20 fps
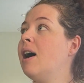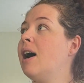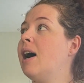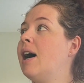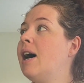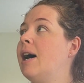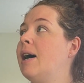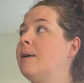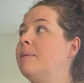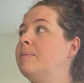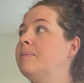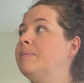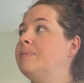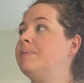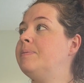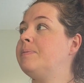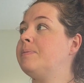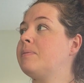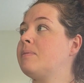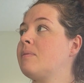
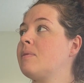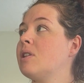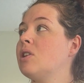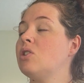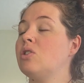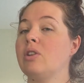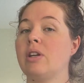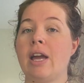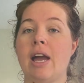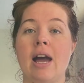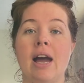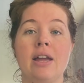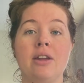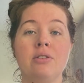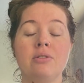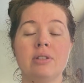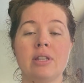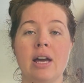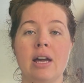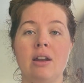So yeah, I
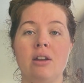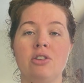use that.